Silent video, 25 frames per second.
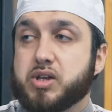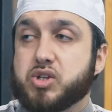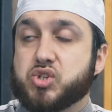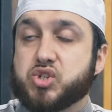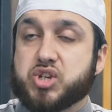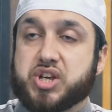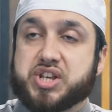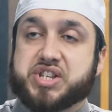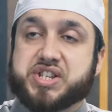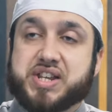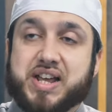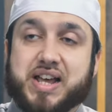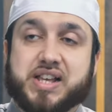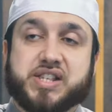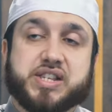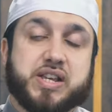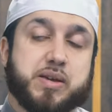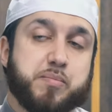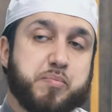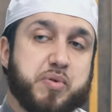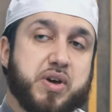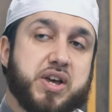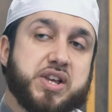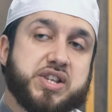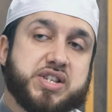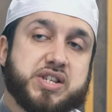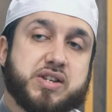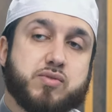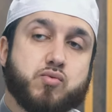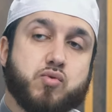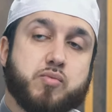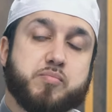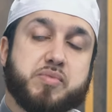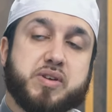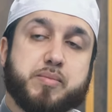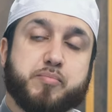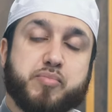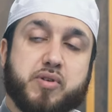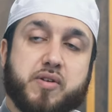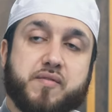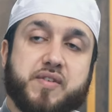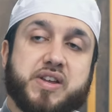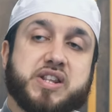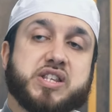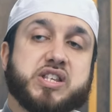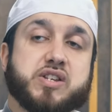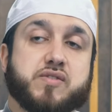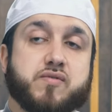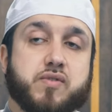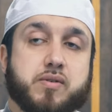Just as a person will be
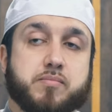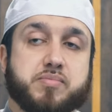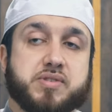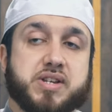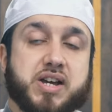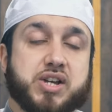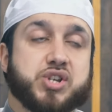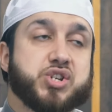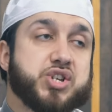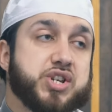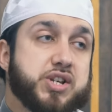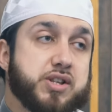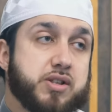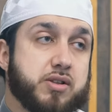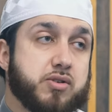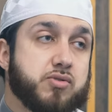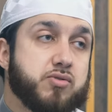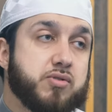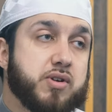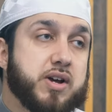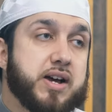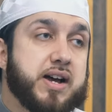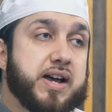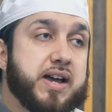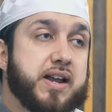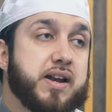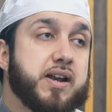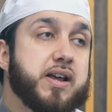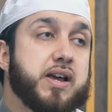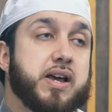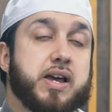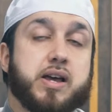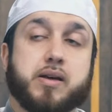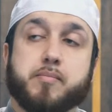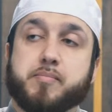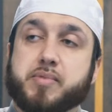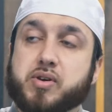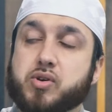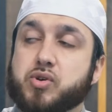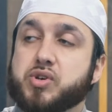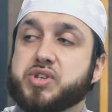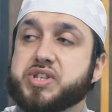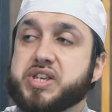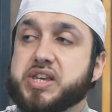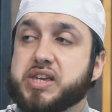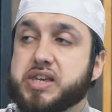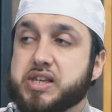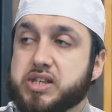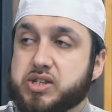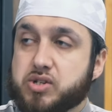prevented from touching the Quran
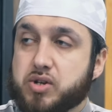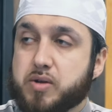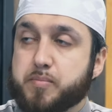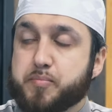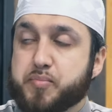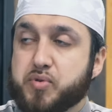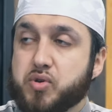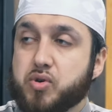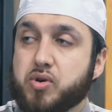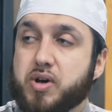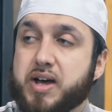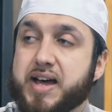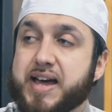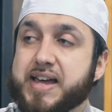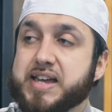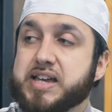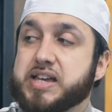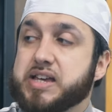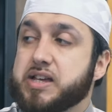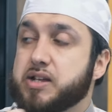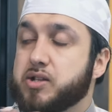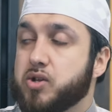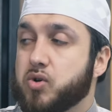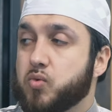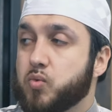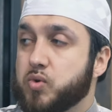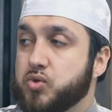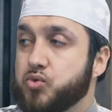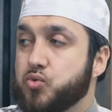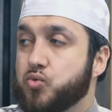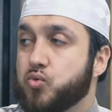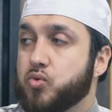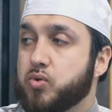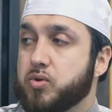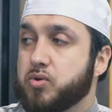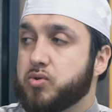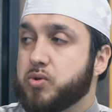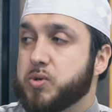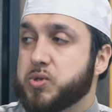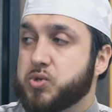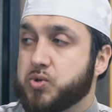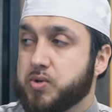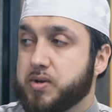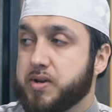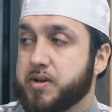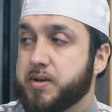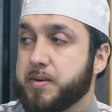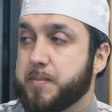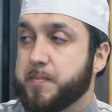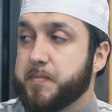because he is not pure, i.e. no wudu or
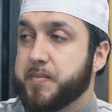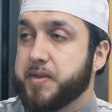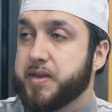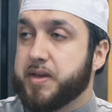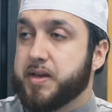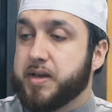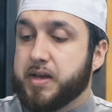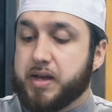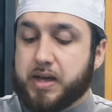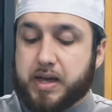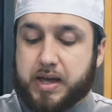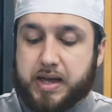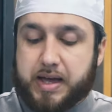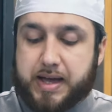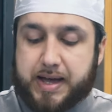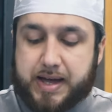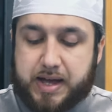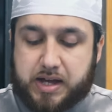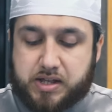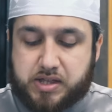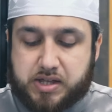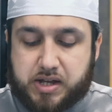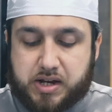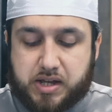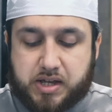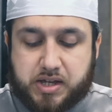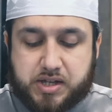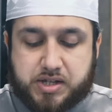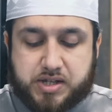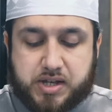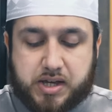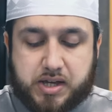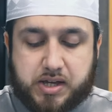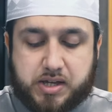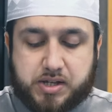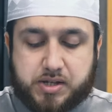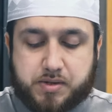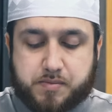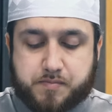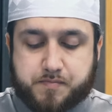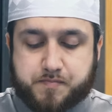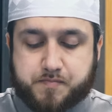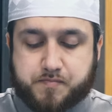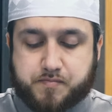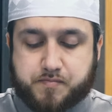ghusl. And then he says,